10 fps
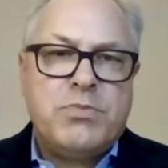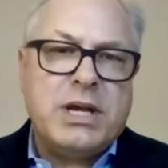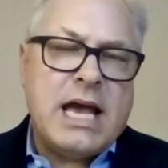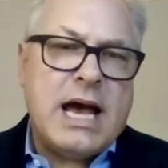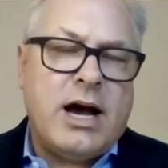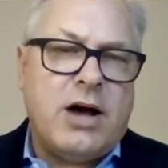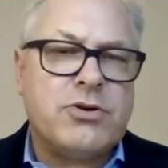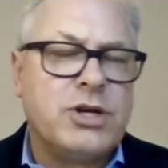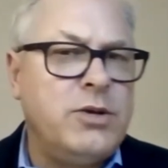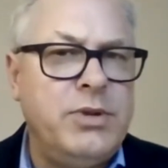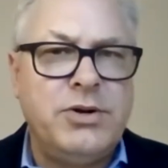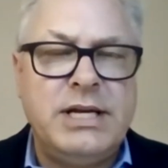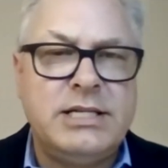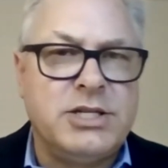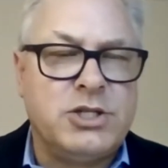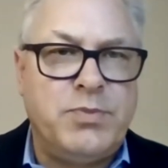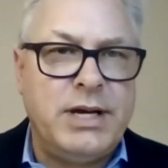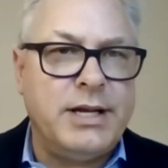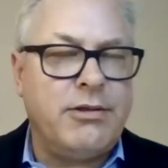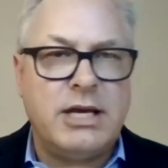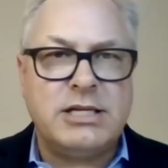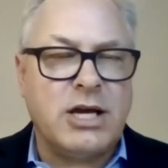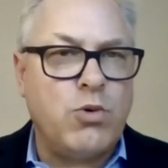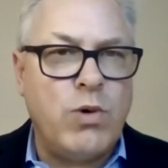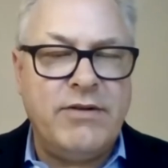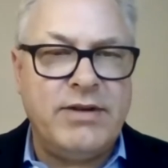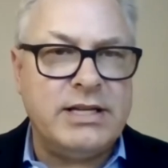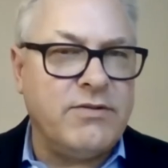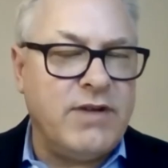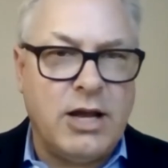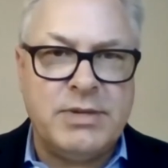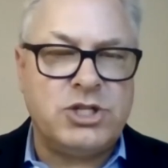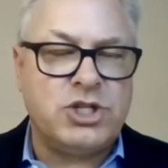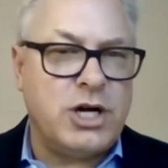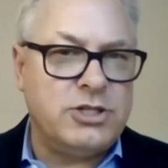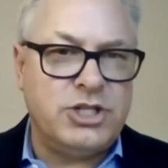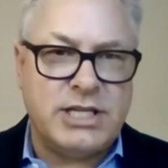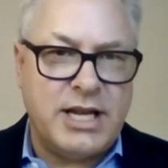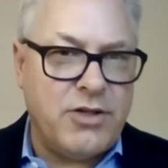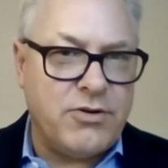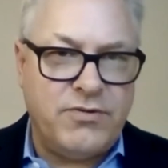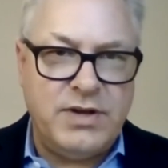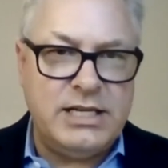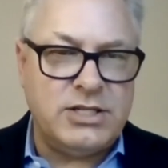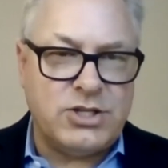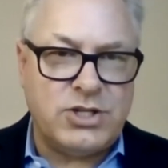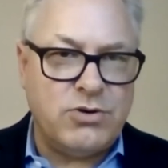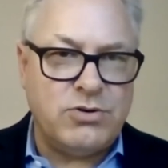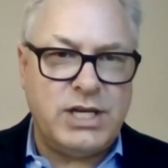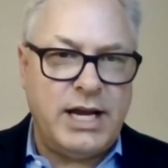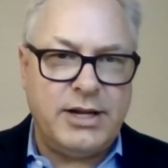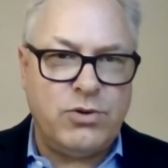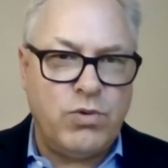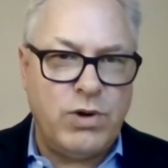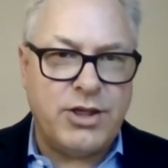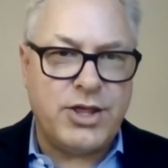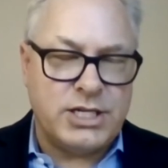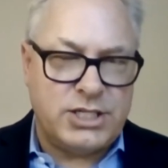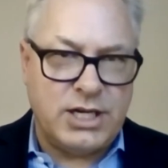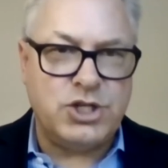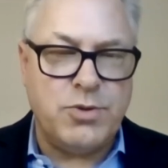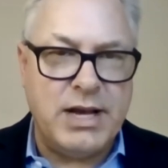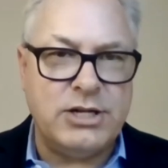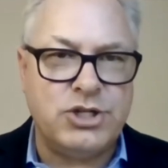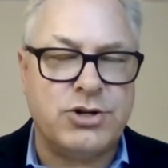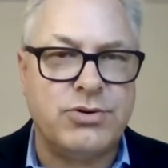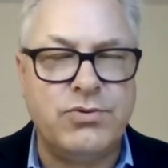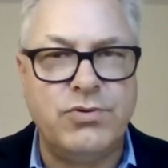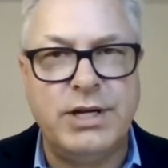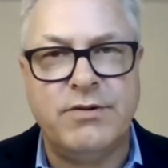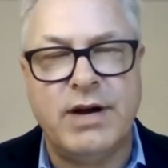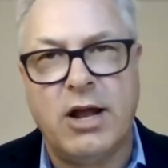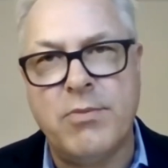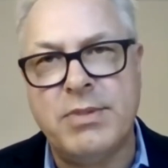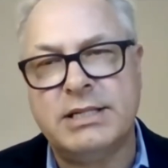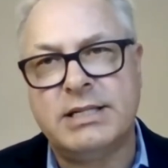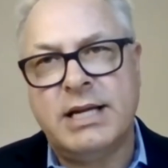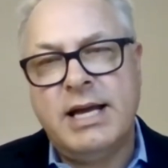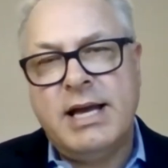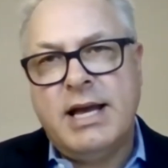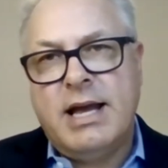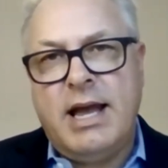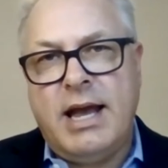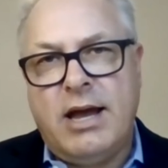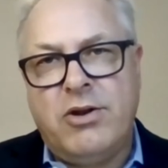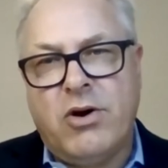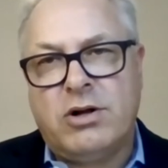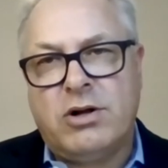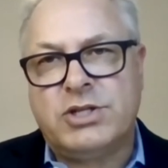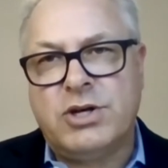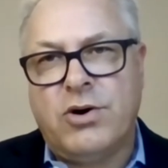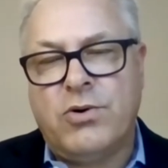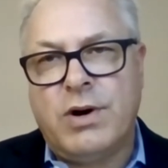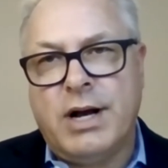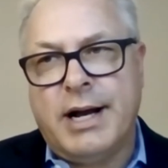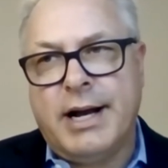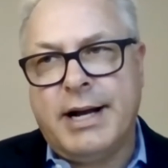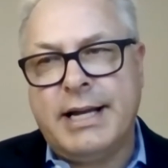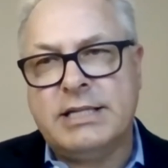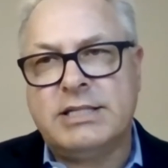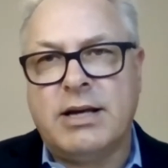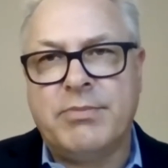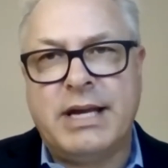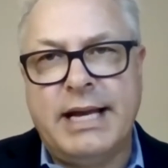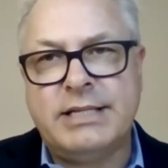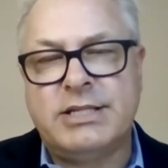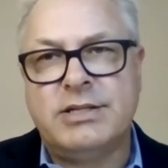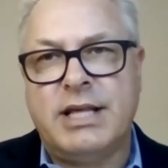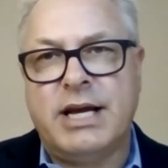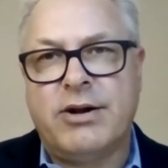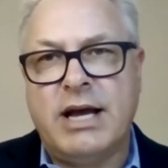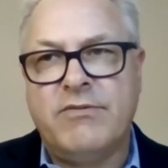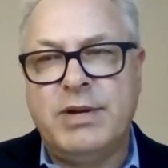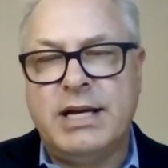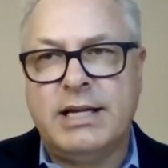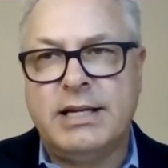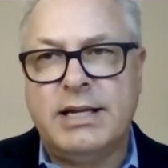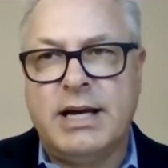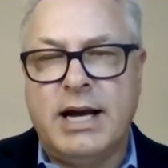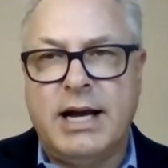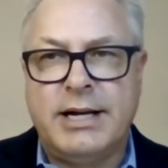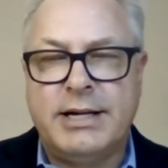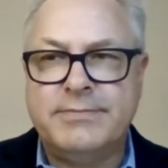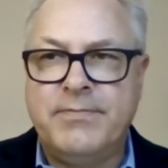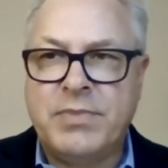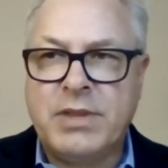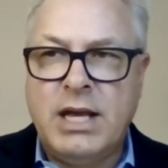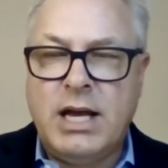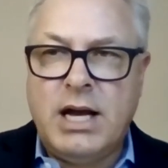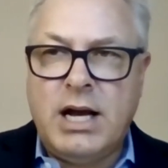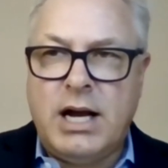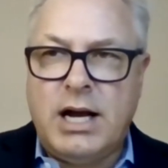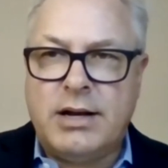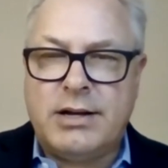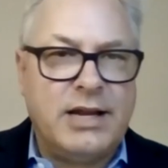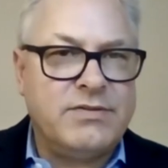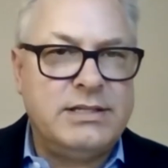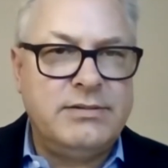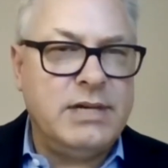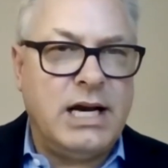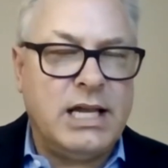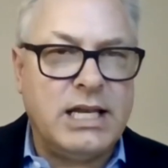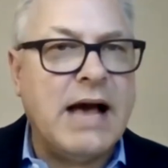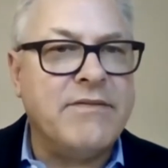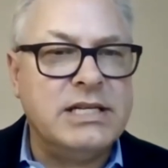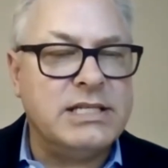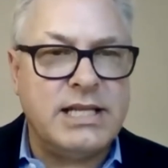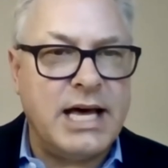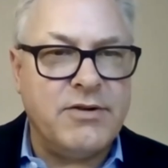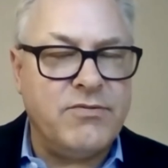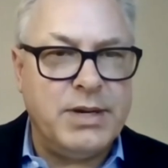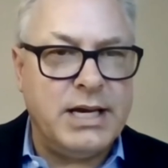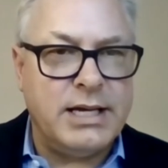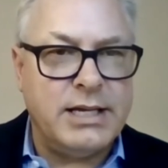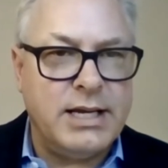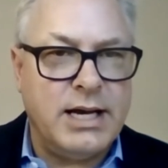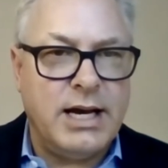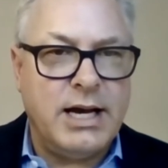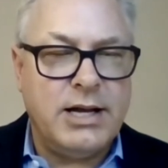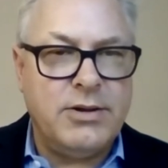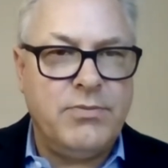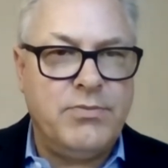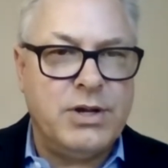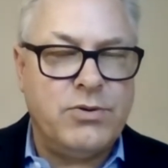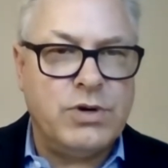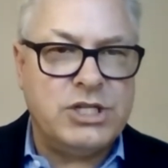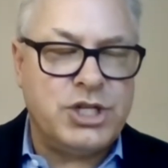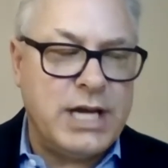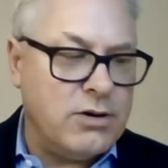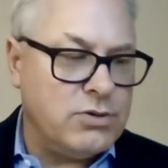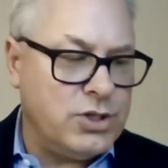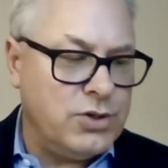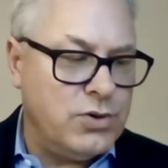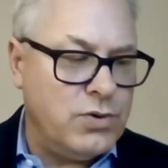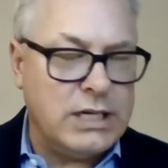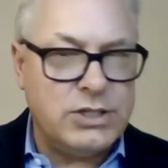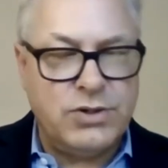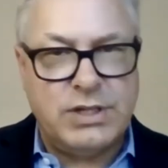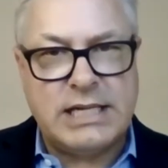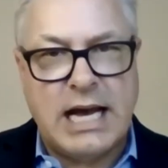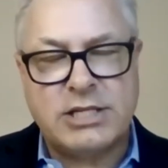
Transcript: But yeah, other communities, it's been things like waiving development charges and other fees associated with such a major redevelopment. And also, uh, in some cases, there have been uh, uh, kind of uh, levies that have been reached out to, uh, to the